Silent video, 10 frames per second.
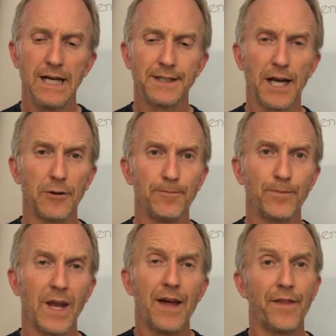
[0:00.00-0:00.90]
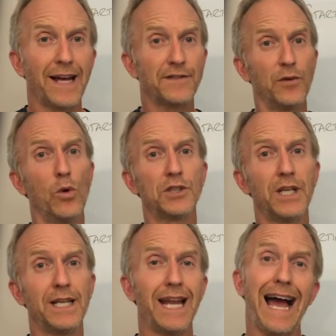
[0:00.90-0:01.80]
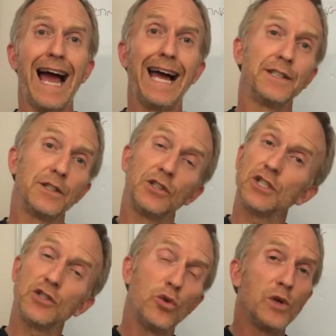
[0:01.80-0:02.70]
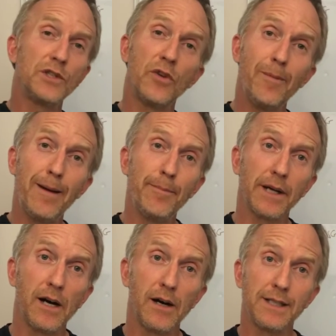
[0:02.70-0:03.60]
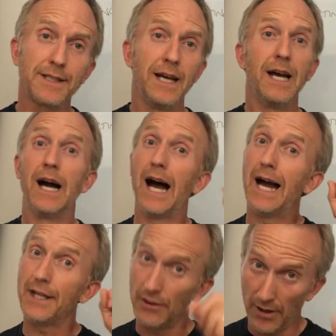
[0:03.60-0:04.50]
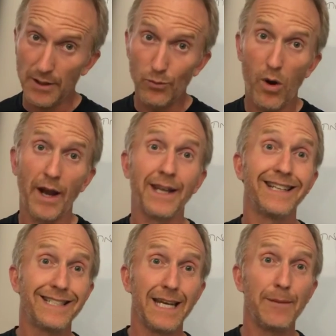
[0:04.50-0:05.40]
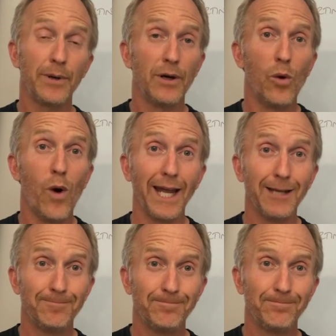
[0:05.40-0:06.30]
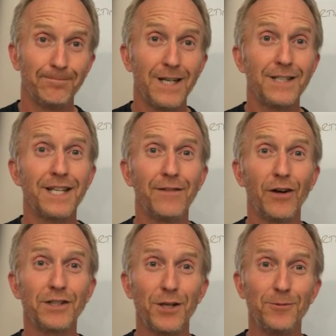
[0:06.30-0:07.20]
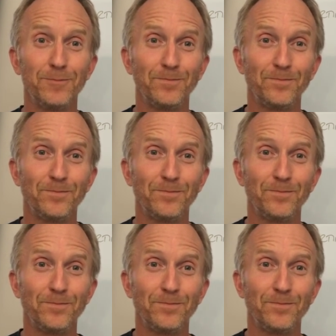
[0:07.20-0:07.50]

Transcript: So thanks for watching, and just always remember, guys, you're only one tip away. See you very soon.